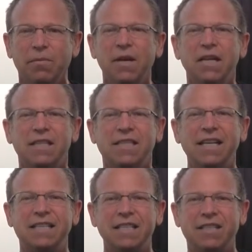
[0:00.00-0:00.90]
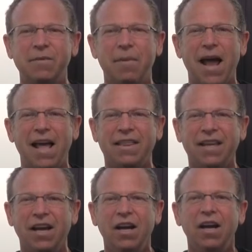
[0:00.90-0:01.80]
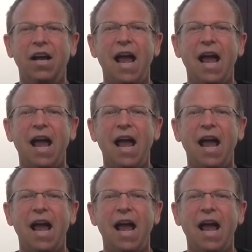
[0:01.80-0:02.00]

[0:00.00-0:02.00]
them. CC Sabathia,